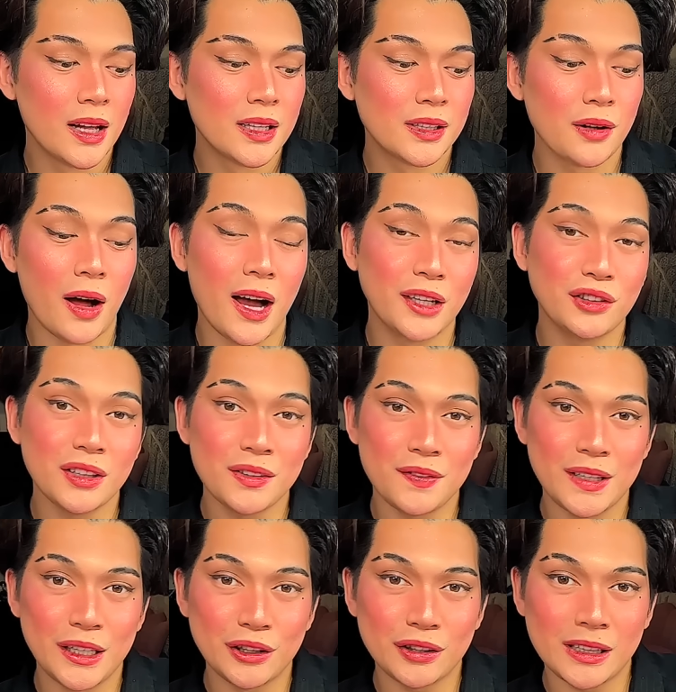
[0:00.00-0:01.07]
So I just
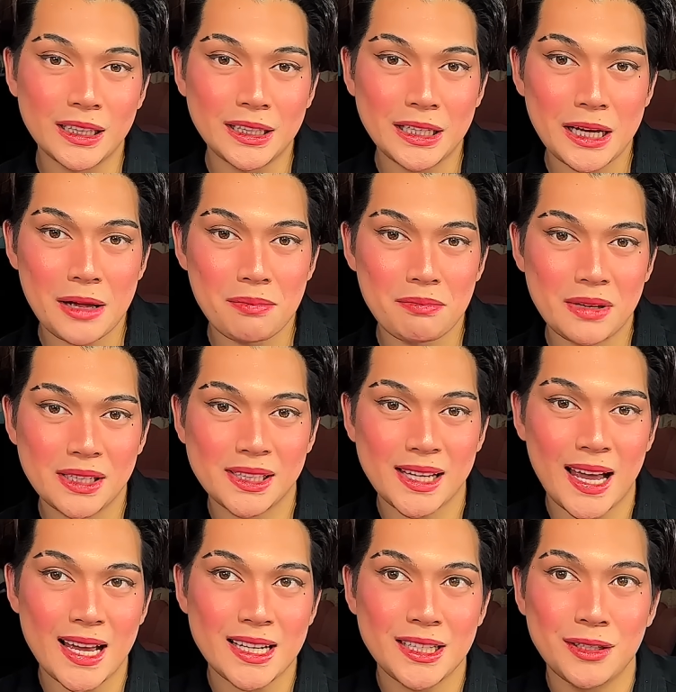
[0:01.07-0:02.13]
finished cleaning up Miss
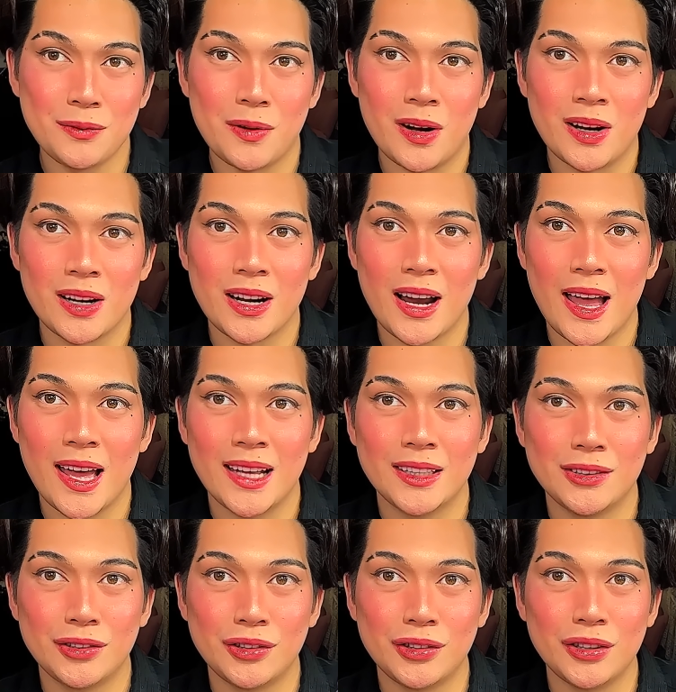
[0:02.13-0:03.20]
Catty Noir, and
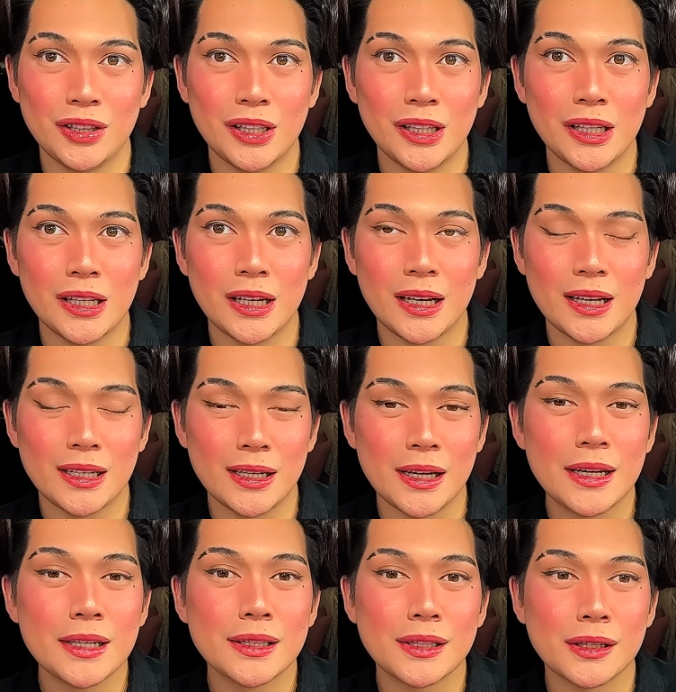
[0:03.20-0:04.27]
she is